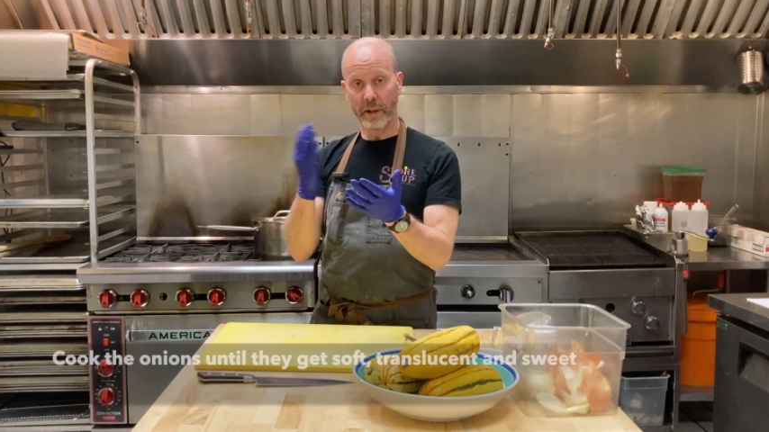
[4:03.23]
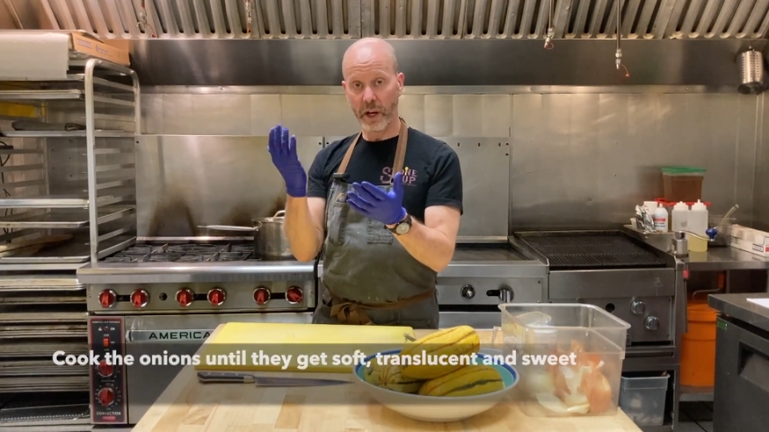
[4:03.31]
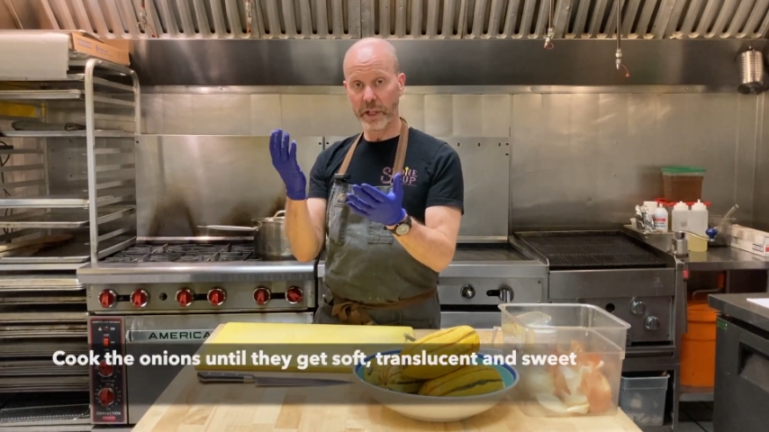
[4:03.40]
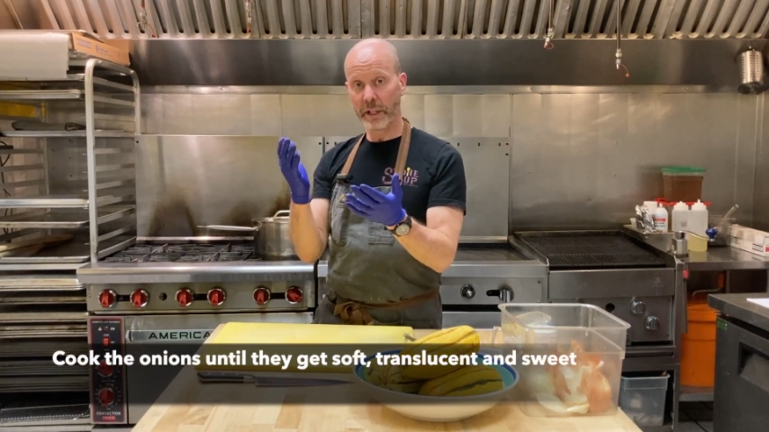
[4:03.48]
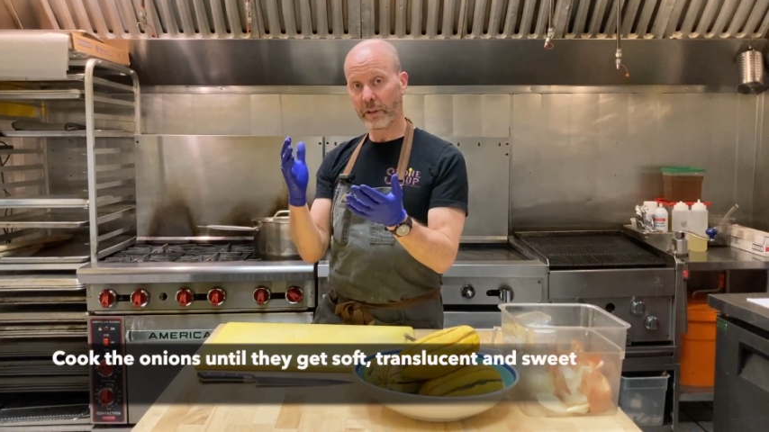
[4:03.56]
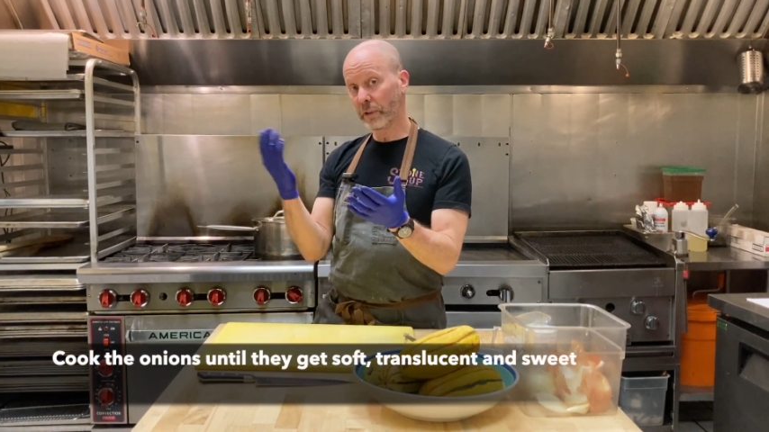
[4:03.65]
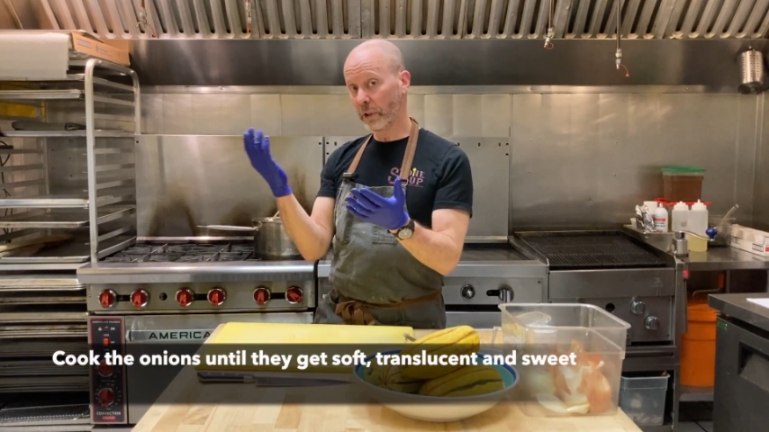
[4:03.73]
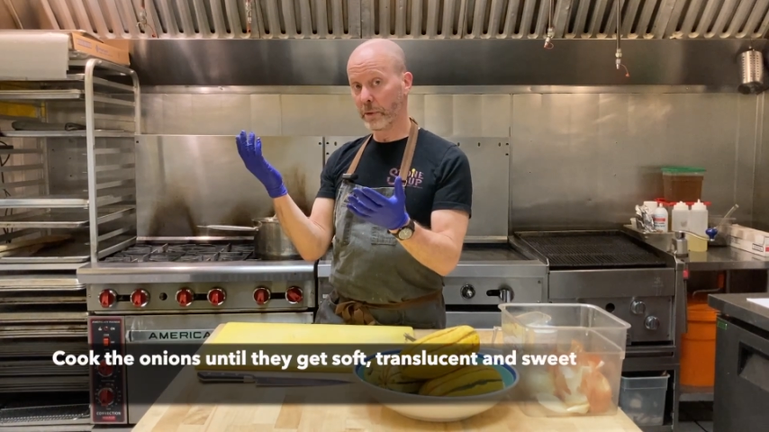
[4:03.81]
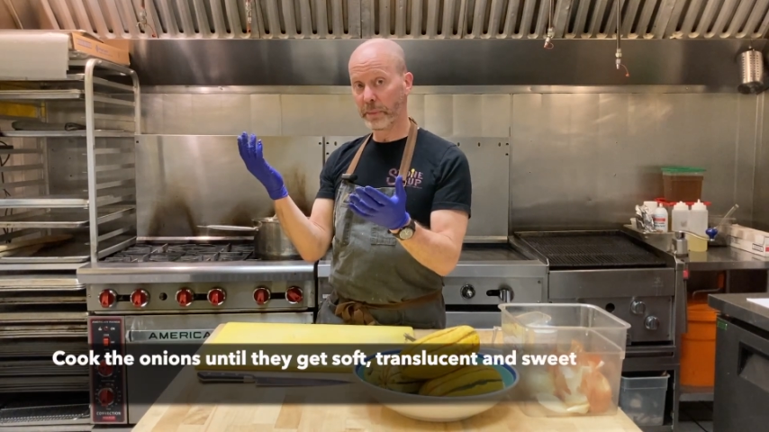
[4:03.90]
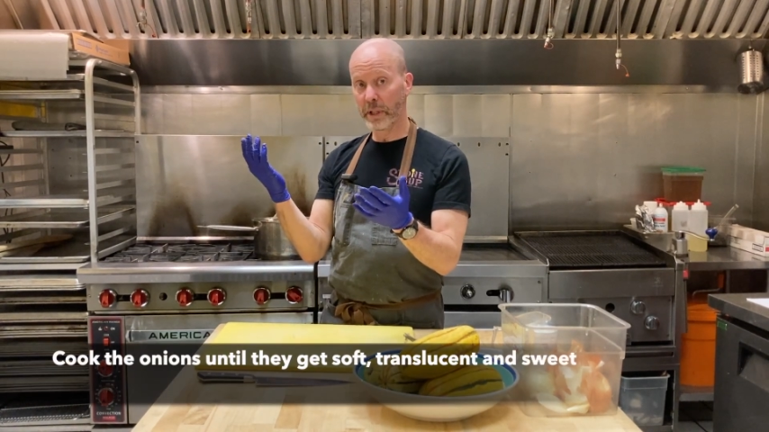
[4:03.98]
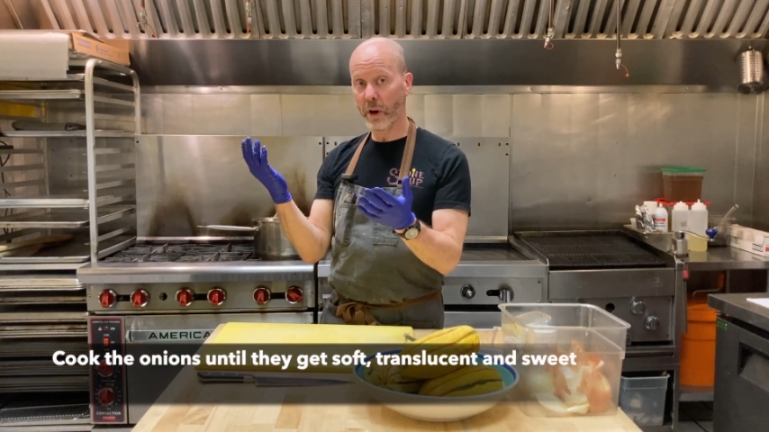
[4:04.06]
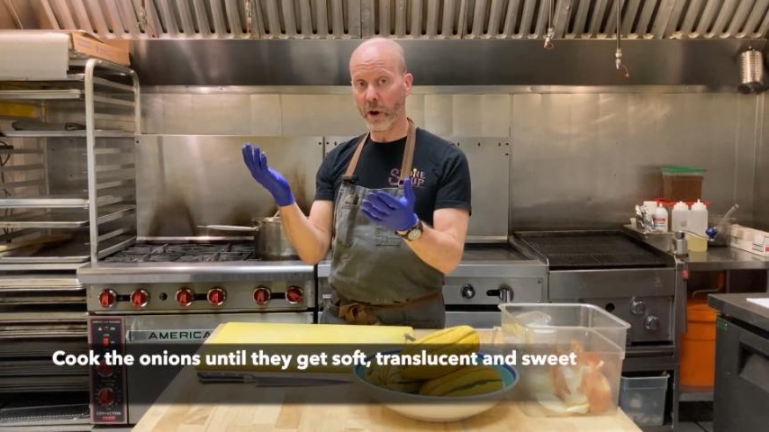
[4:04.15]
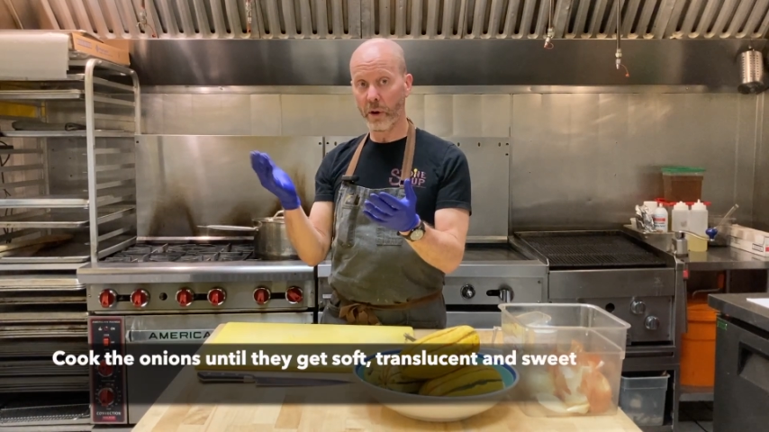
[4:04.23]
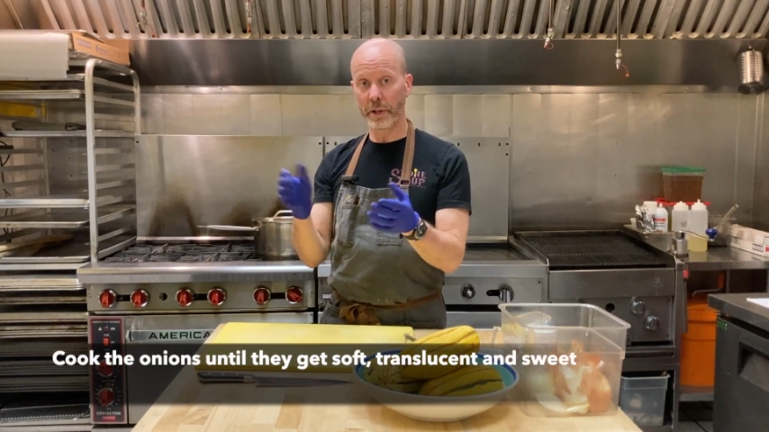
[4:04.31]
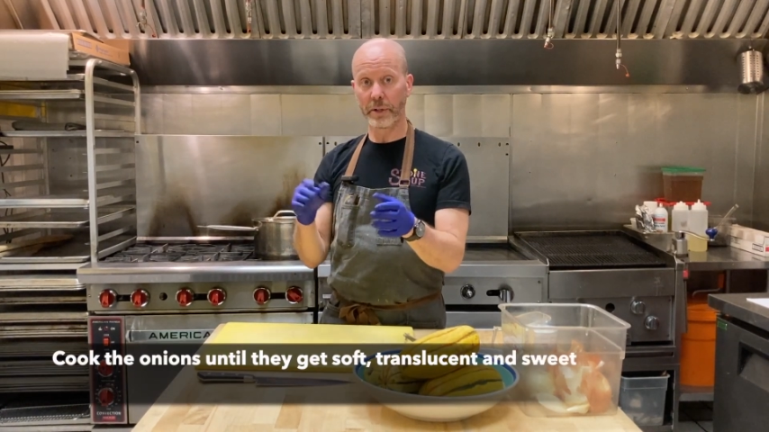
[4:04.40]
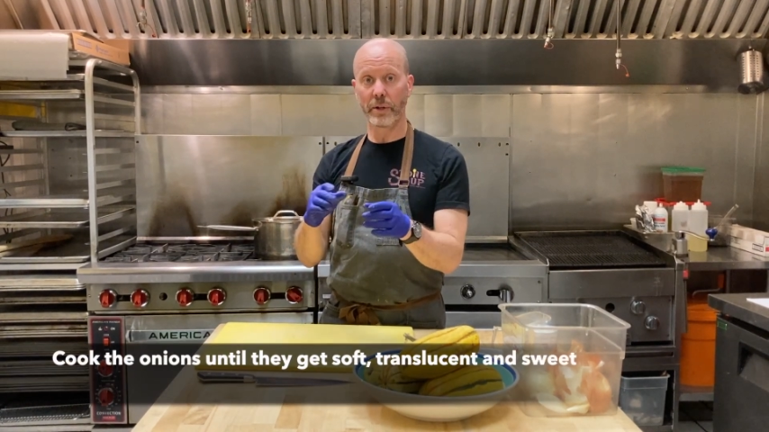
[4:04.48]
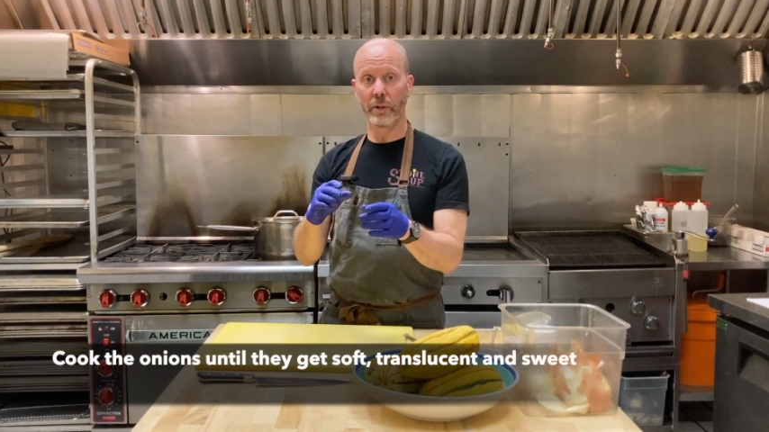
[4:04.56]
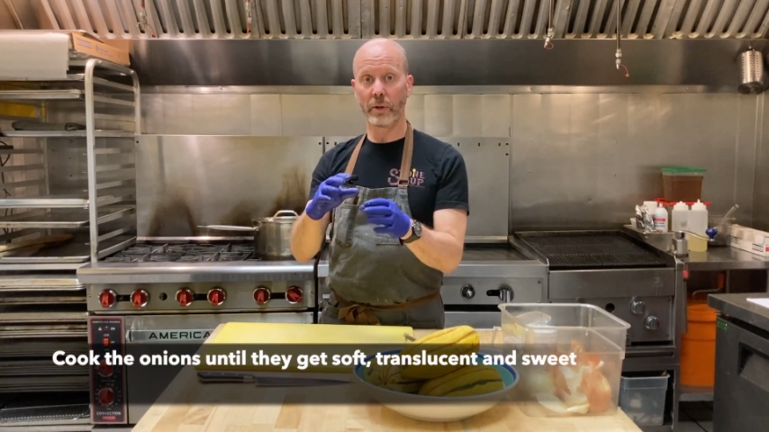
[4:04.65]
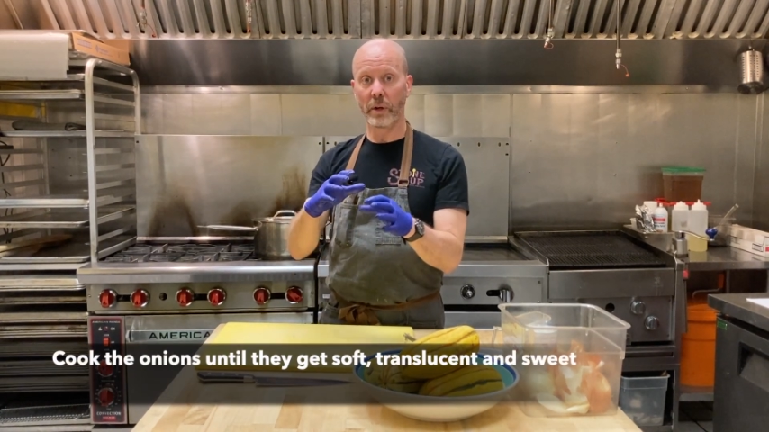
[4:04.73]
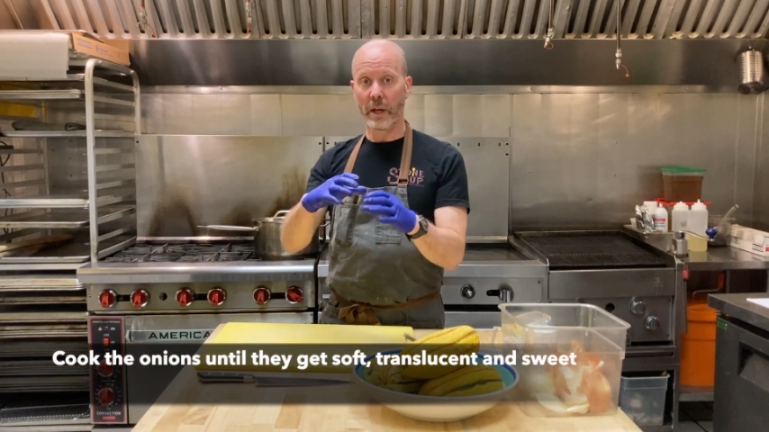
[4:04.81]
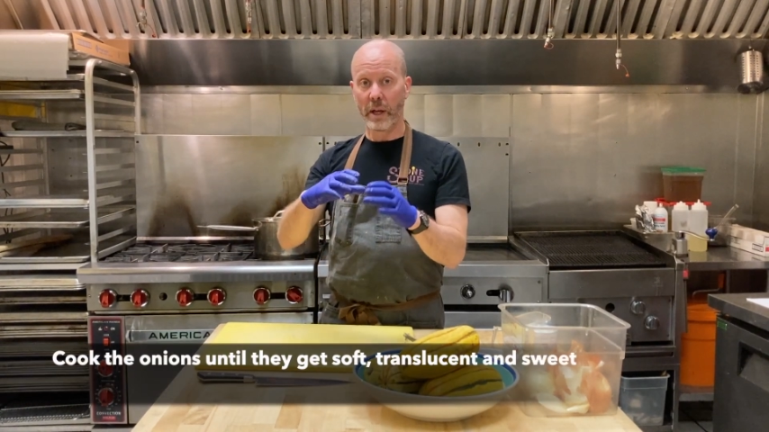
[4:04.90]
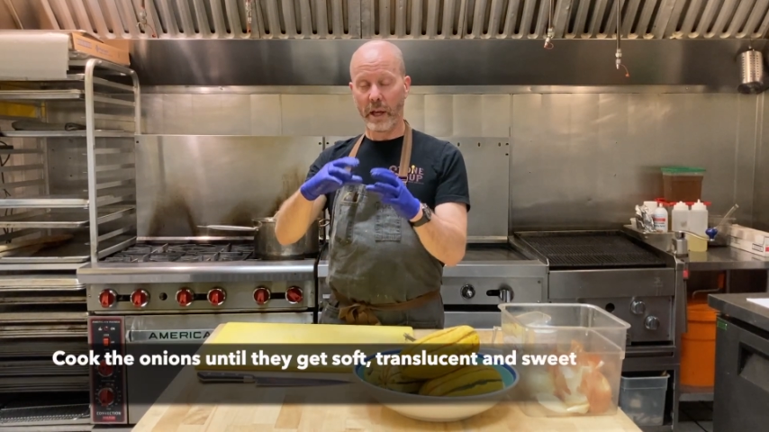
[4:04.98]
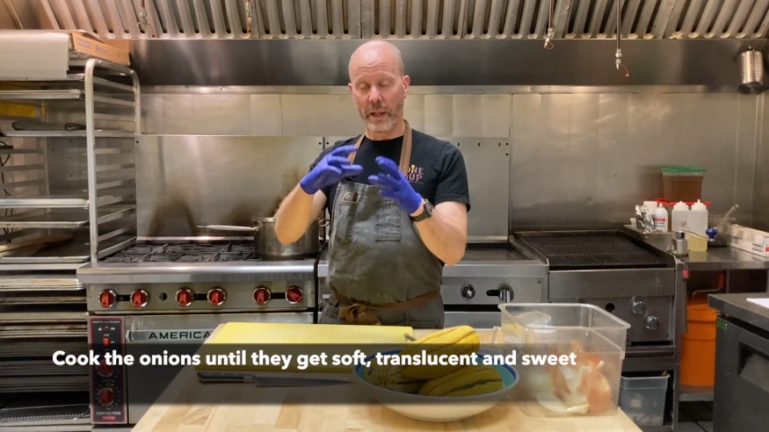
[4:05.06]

onions, it could be garlic too,